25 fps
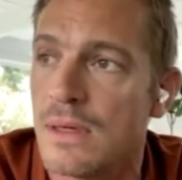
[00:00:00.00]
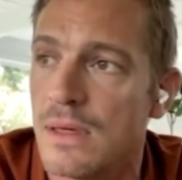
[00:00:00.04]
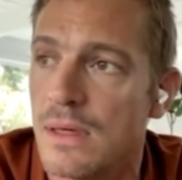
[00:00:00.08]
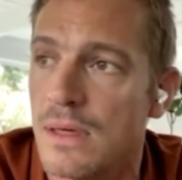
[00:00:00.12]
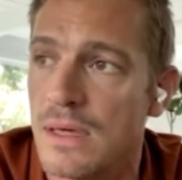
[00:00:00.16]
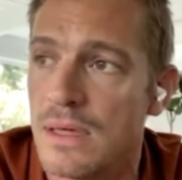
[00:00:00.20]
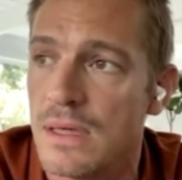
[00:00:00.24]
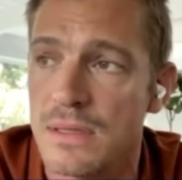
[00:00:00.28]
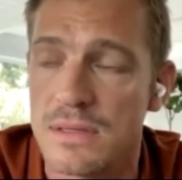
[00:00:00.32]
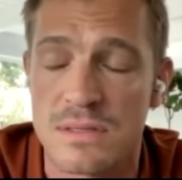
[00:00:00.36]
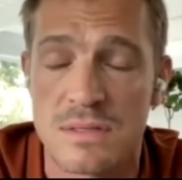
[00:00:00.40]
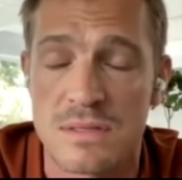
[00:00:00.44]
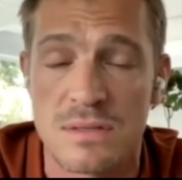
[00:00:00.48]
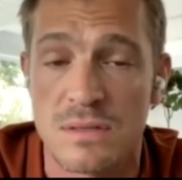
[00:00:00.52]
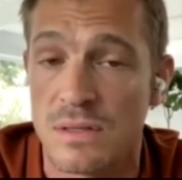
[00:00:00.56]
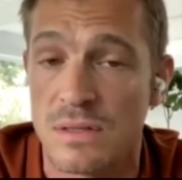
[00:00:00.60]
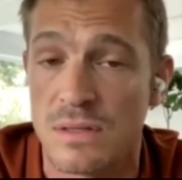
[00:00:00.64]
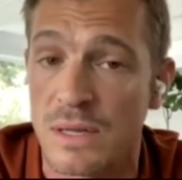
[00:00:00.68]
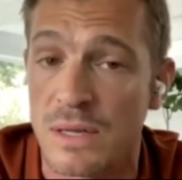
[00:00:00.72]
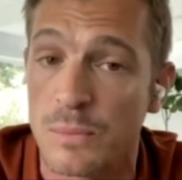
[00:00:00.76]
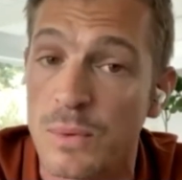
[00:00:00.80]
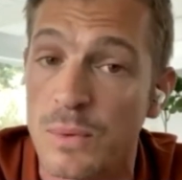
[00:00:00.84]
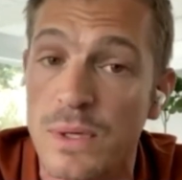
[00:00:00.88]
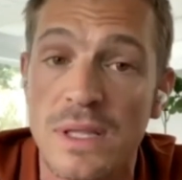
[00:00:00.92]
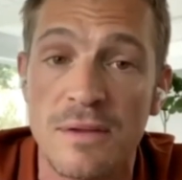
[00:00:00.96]
is to
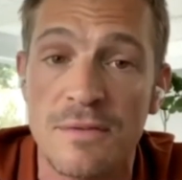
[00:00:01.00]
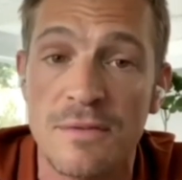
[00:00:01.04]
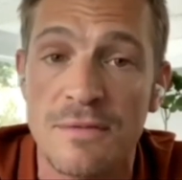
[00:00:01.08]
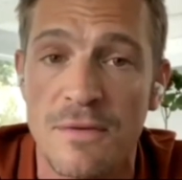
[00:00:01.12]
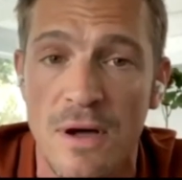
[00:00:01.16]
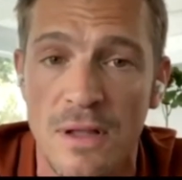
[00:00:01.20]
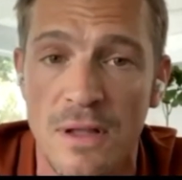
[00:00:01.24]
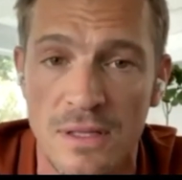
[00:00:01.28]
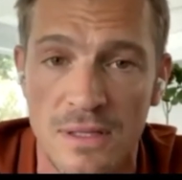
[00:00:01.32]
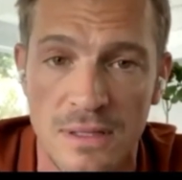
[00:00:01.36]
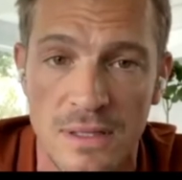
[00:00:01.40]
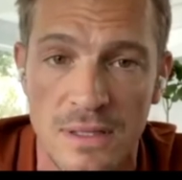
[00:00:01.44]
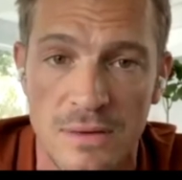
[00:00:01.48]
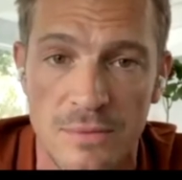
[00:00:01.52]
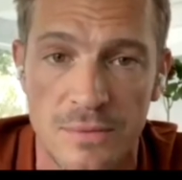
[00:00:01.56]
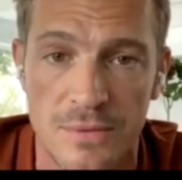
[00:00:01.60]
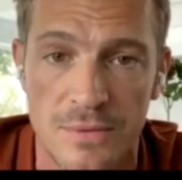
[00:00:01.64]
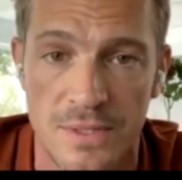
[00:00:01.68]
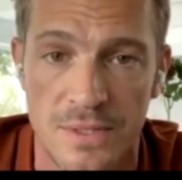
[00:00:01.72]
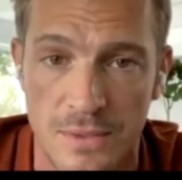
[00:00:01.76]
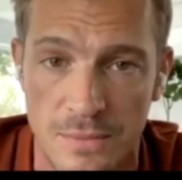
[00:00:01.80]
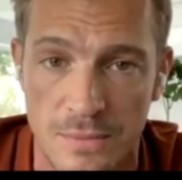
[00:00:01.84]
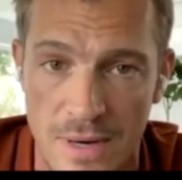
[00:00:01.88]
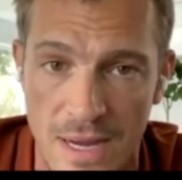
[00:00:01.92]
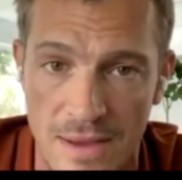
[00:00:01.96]
like really fall in love with
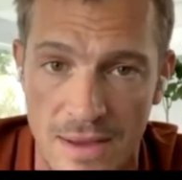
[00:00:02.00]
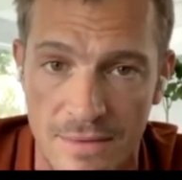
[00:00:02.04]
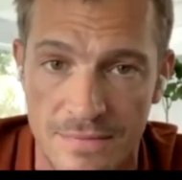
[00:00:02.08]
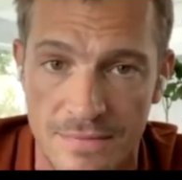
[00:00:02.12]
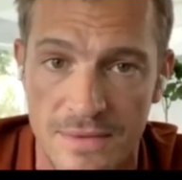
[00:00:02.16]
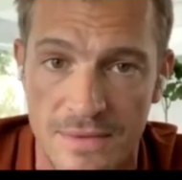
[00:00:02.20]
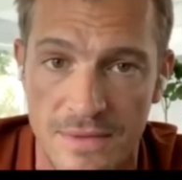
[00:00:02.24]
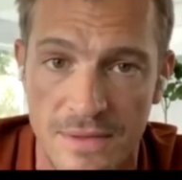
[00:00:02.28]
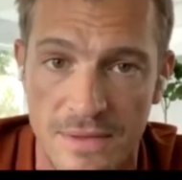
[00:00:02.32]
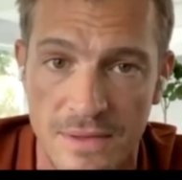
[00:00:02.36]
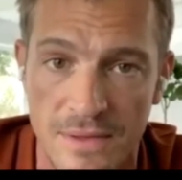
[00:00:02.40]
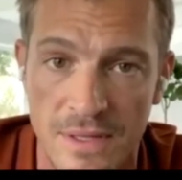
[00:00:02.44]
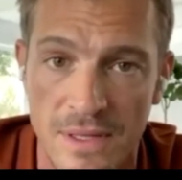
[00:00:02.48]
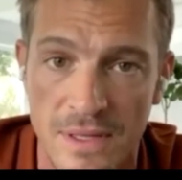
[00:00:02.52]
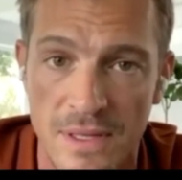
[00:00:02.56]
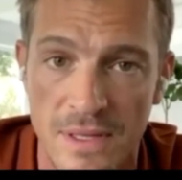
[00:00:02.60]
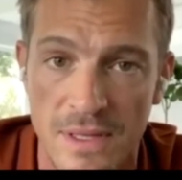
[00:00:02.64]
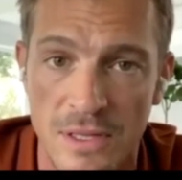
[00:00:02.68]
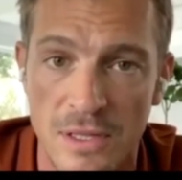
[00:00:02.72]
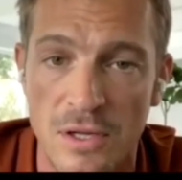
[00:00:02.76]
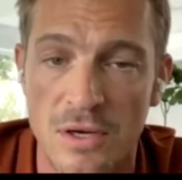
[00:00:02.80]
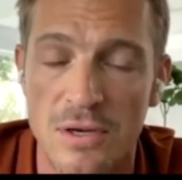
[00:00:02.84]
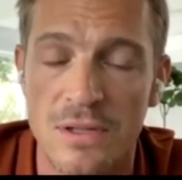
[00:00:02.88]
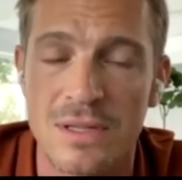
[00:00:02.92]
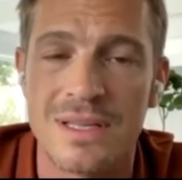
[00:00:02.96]
the craft,
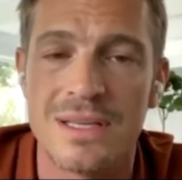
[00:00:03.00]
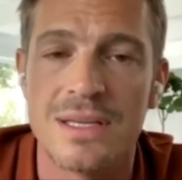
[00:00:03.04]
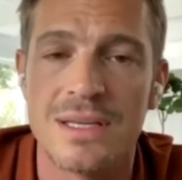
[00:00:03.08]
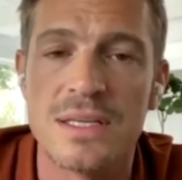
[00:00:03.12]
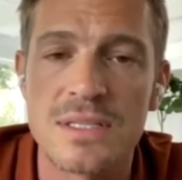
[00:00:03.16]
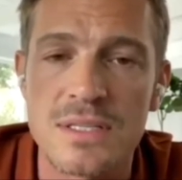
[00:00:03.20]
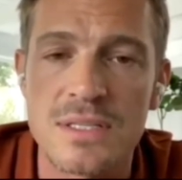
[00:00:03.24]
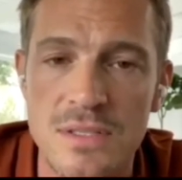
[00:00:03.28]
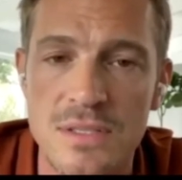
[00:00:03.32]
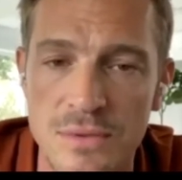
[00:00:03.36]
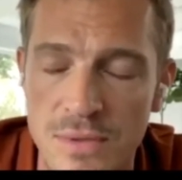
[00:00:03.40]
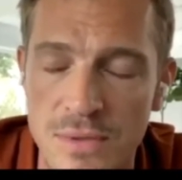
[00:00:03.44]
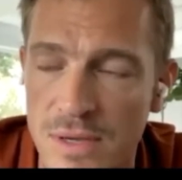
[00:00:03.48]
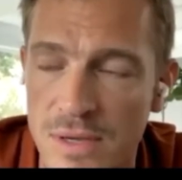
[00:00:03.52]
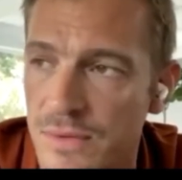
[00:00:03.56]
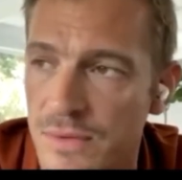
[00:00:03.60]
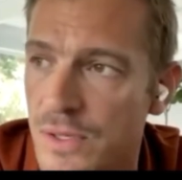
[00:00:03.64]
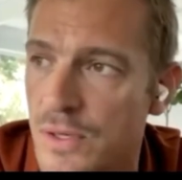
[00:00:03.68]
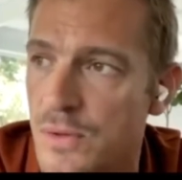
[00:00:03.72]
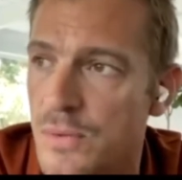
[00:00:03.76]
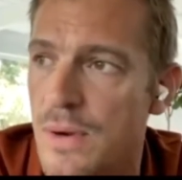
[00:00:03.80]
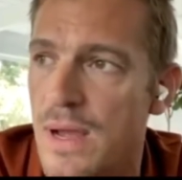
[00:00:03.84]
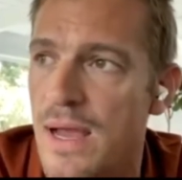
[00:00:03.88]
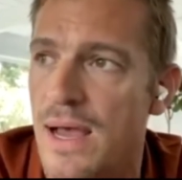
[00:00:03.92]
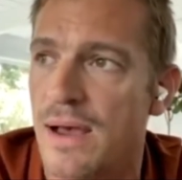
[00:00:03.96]
learn the history of the
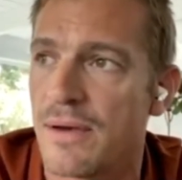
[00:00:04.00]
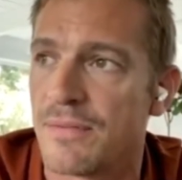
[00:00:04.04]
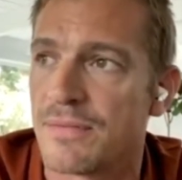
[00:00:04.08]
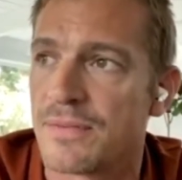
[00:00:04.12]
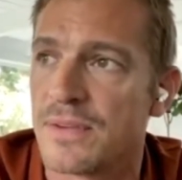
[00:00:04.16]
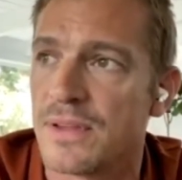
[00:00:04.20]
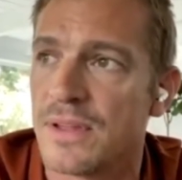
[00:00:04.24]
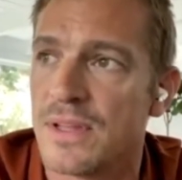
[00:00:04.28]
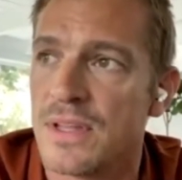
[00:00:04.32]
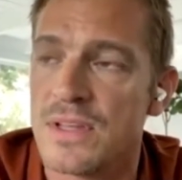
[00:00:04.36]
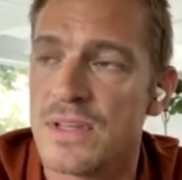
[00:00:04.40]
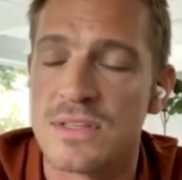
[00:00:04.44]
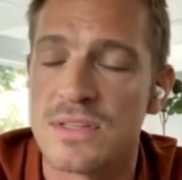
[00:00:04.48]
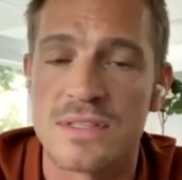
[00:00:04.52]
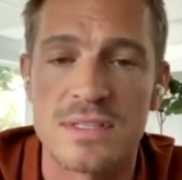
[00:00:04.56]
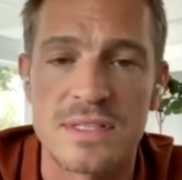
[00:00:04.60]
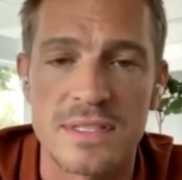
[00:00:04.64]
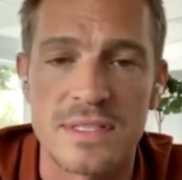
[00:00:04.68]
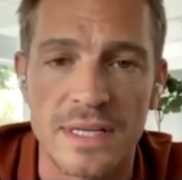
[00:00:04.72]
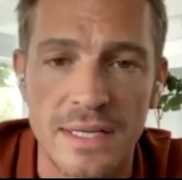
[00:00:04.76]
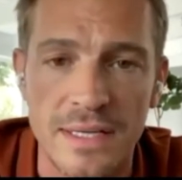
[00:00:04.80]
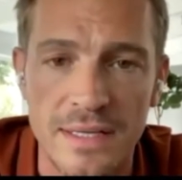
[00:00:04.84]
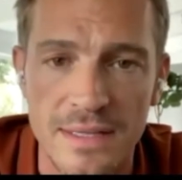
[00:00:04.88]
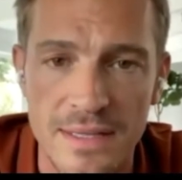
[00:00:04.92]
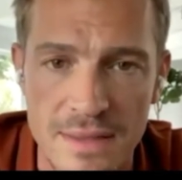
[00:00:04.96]
craft,
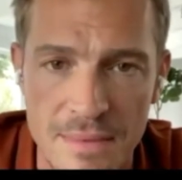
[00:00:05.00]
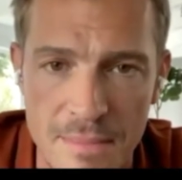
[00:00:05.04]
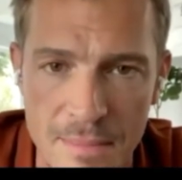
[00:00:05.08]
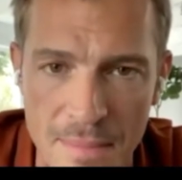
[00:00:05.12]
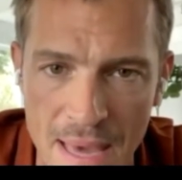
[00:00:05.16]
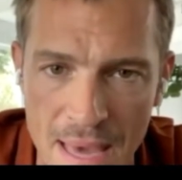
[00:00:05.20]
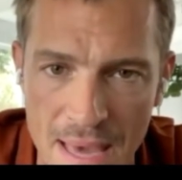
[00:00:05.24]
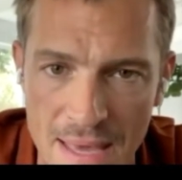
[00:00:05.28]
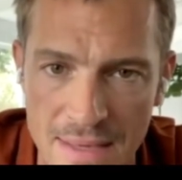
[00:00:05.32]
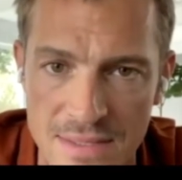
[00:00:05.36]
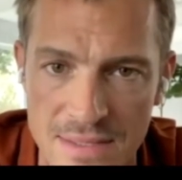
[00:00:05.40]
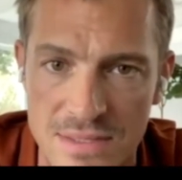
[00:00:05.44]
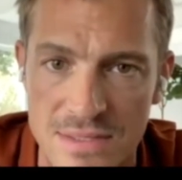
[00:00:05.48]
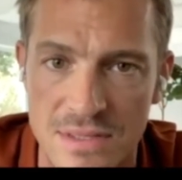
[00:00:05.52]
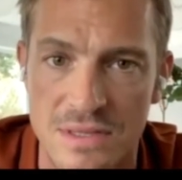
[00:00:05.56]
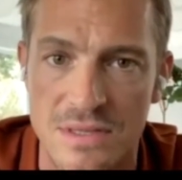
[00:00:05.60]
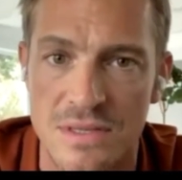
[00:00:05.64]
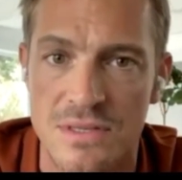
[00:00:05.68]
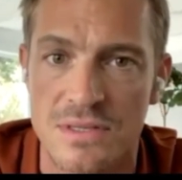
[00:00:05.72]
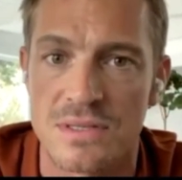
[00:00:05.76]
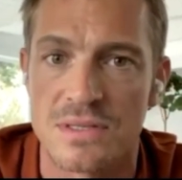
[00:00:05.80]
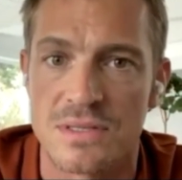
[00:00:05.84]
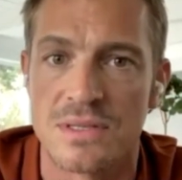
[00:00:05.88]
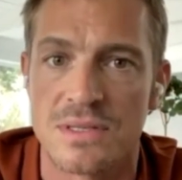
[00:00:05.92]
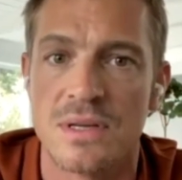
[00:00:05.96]
study the
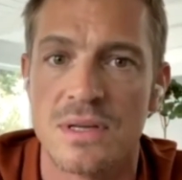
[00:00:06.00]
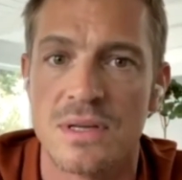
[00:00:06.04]
masters,